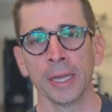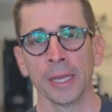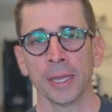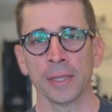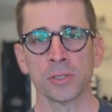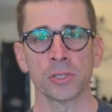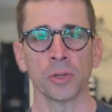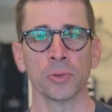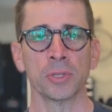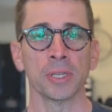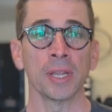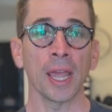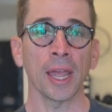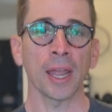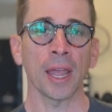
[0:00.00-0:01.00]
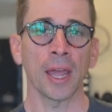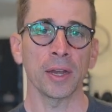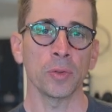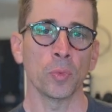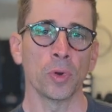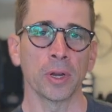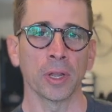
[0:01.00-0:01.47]
And so today I kind
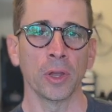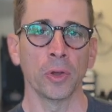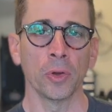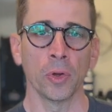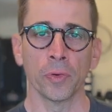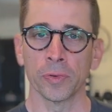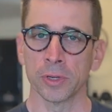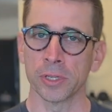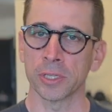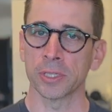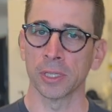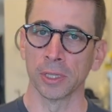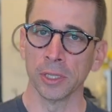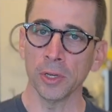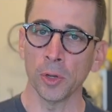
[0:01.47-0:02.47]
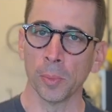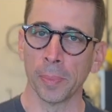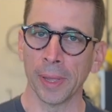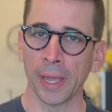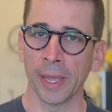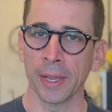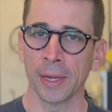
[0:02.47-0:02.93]
of want to go over just a little
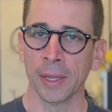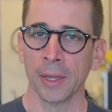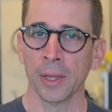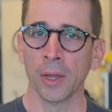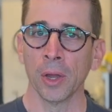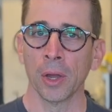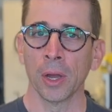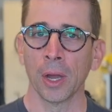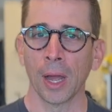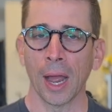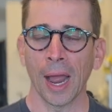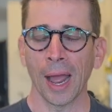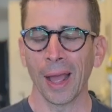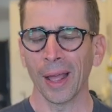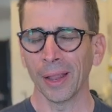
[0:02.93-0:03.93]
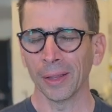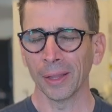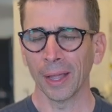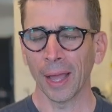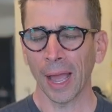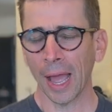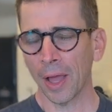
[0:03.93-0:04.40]
bit
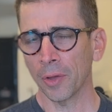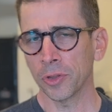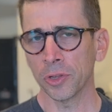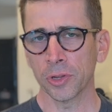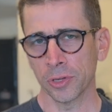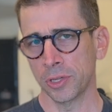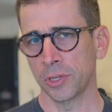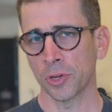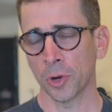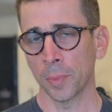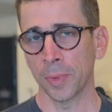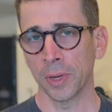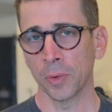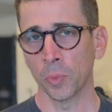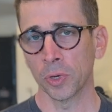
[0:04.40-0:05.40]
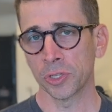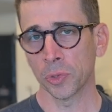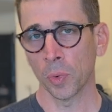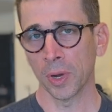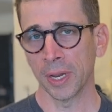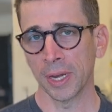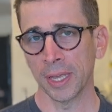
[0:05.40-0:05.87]
how you could determine which
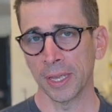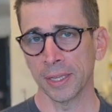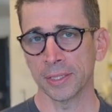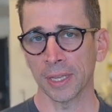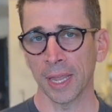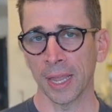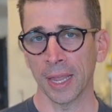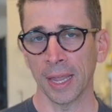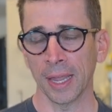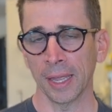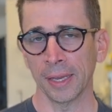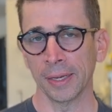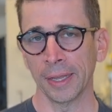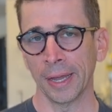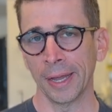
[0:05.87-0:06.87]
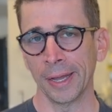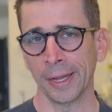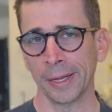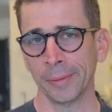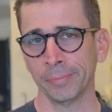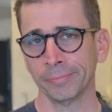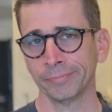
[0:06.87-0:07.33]
one it is and
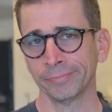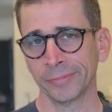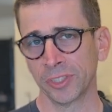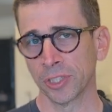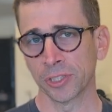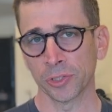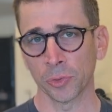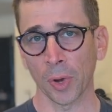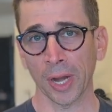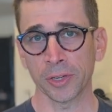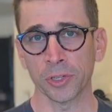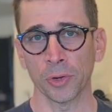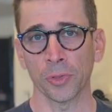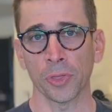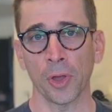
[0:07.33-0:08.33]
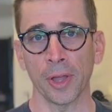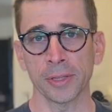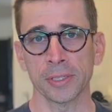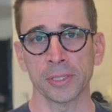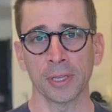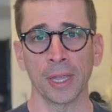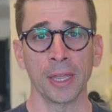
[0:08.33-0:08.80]
just direct your
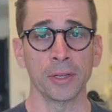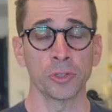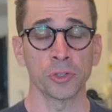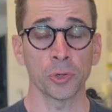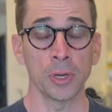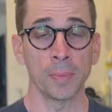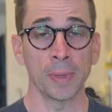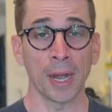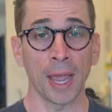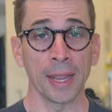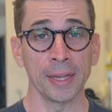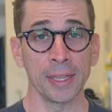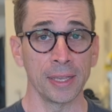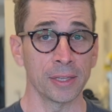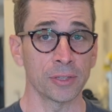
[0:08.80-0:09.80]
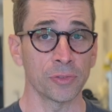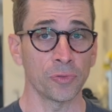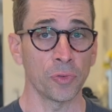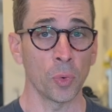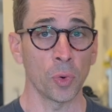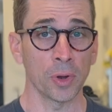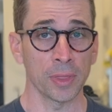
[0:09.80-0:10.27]
thoughts and treatment ideas
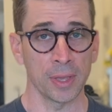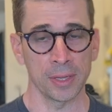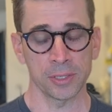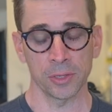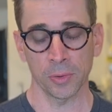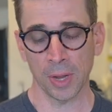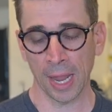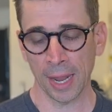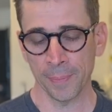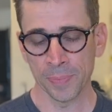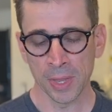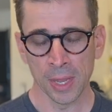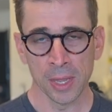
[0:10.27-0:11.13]
for this, okay?